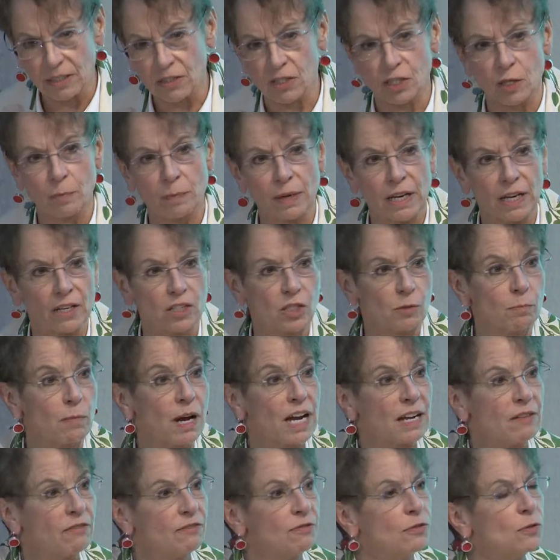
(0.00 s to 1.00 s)
is the best,
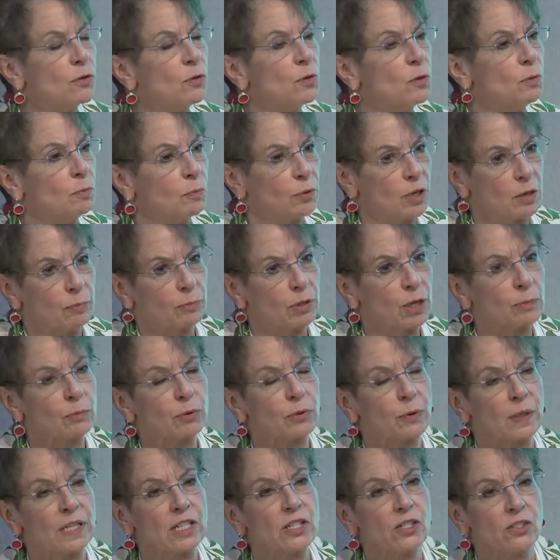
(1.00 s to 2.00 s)
my food
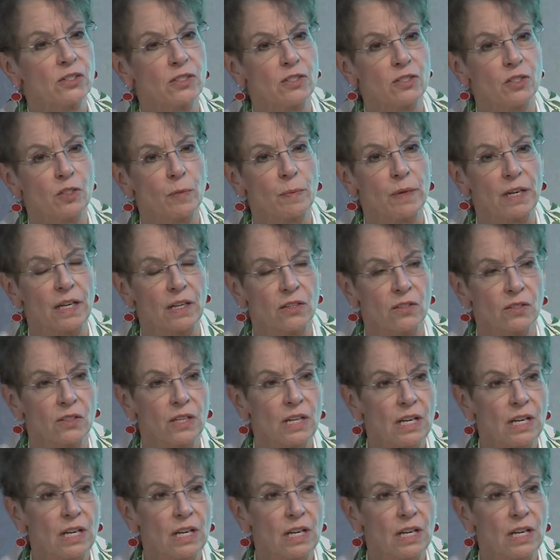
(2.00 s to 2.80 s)
preparation is the best.